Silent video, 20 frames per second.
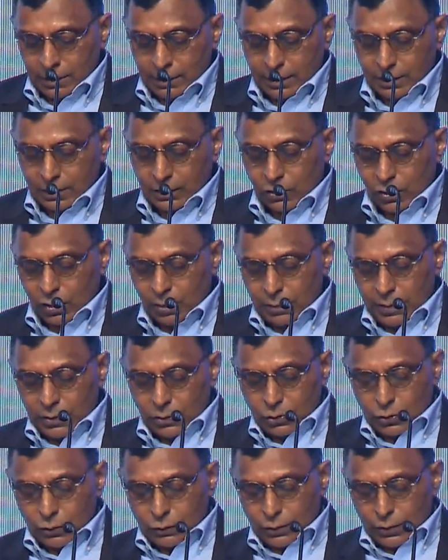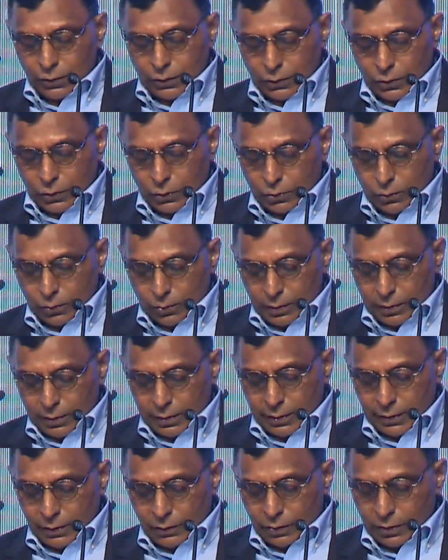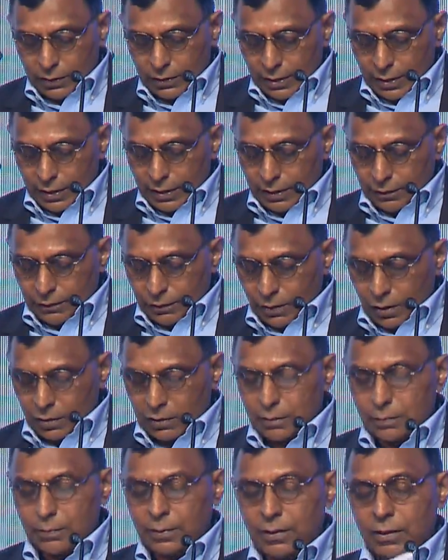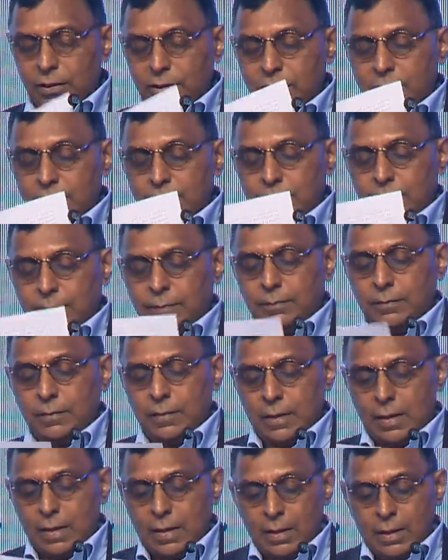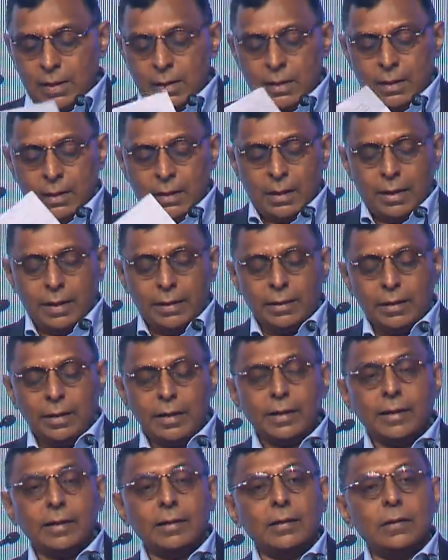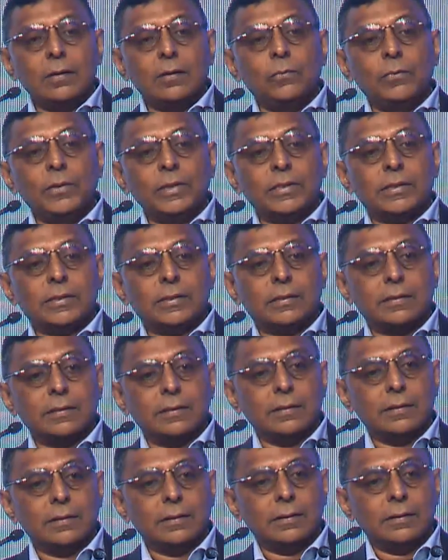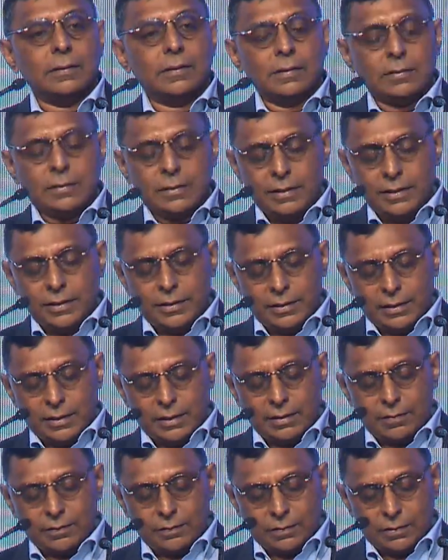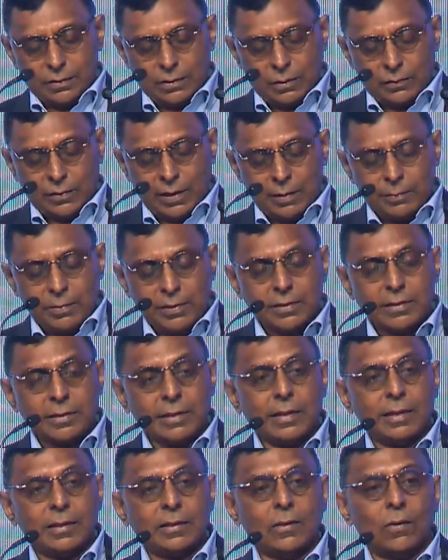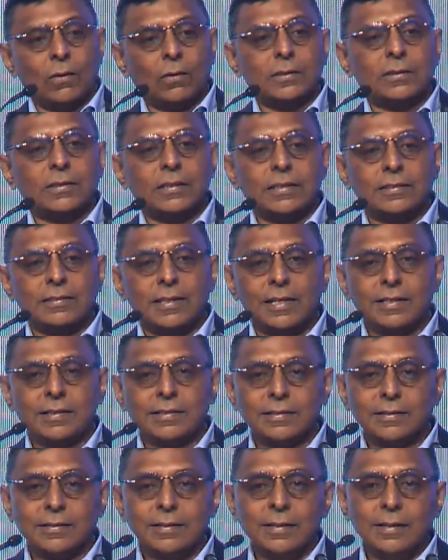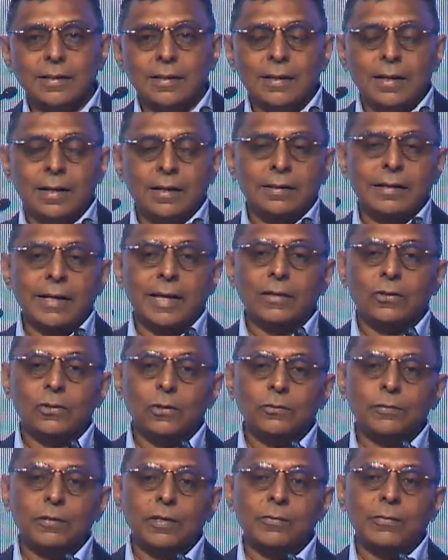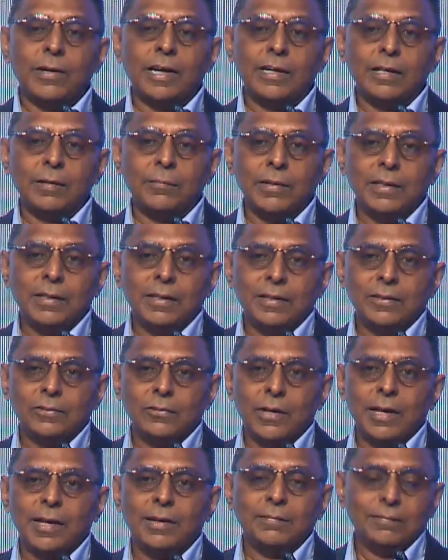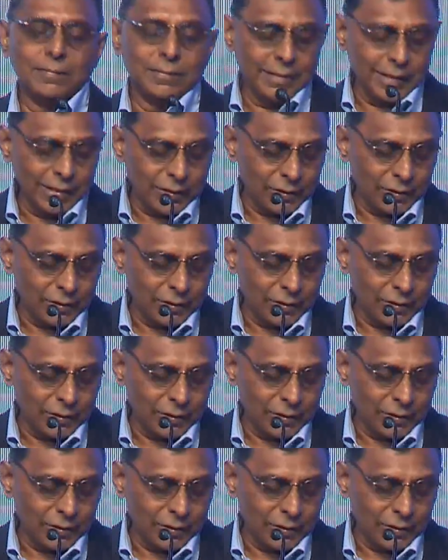these are going to be useful to you in your journey for entrepreneurship. I really wish this initiative of IBCN all success, and thank you for inviting me here today. Thank